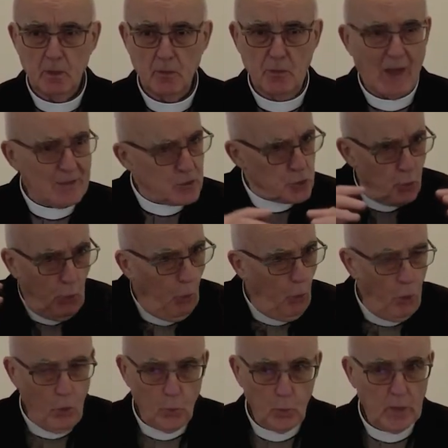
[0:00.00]
That's
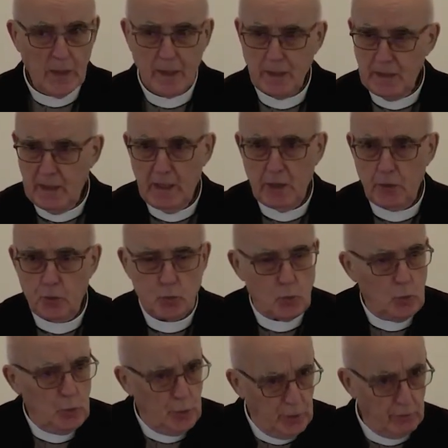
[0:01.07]
all we need
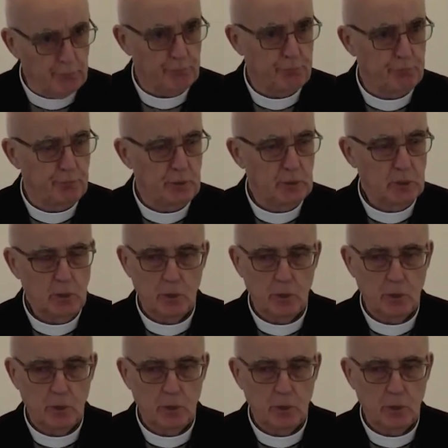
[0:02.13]
to live